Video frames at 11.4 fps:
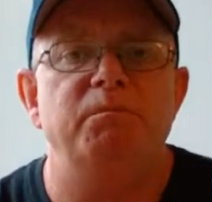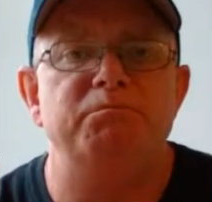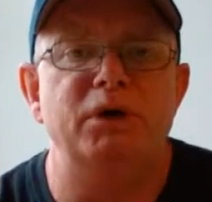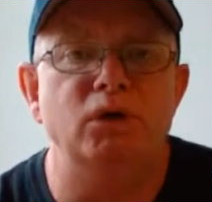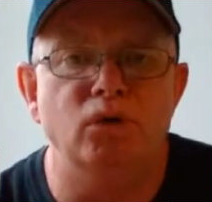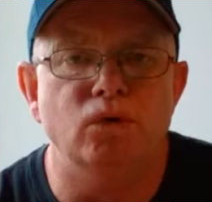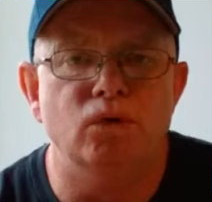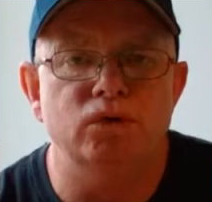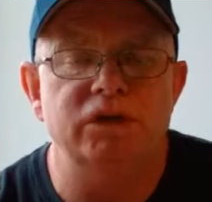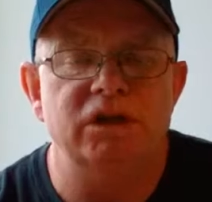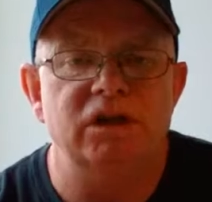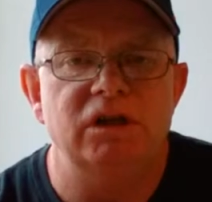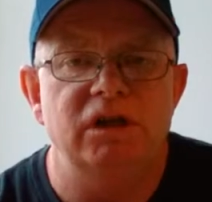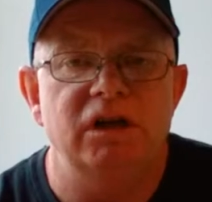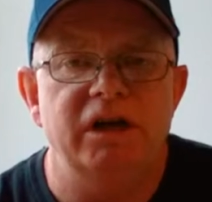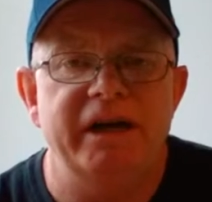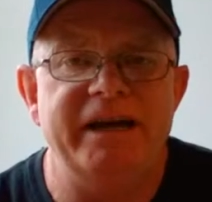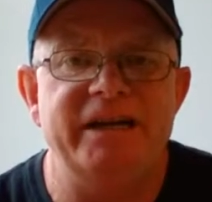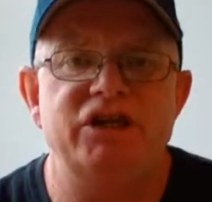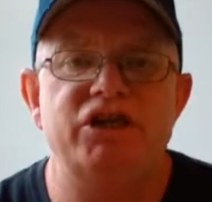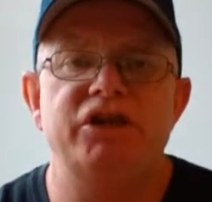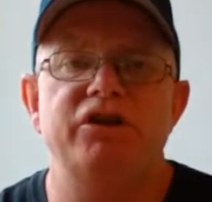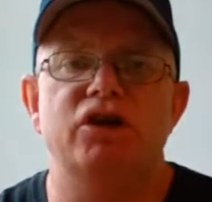pulled
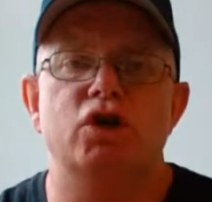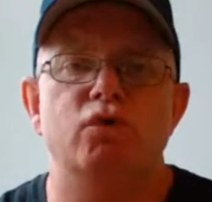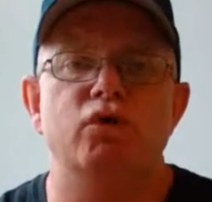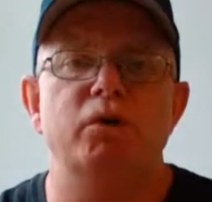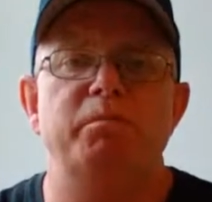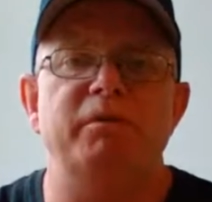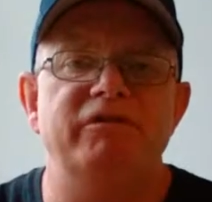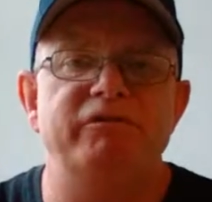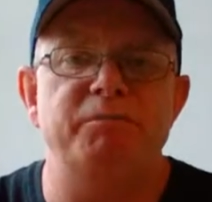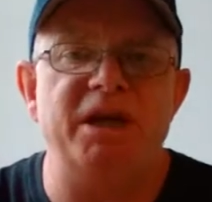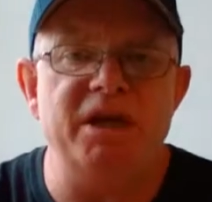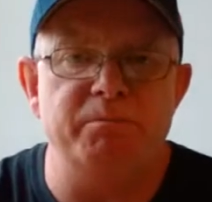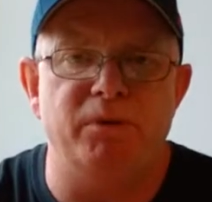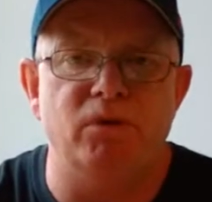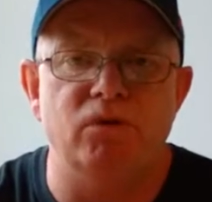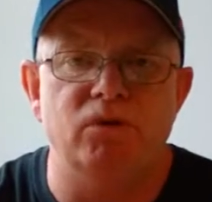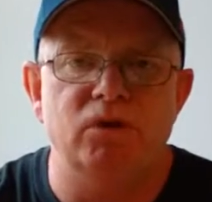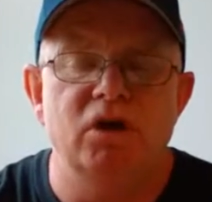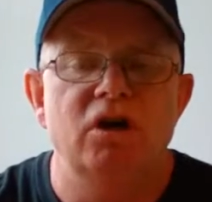into the group of people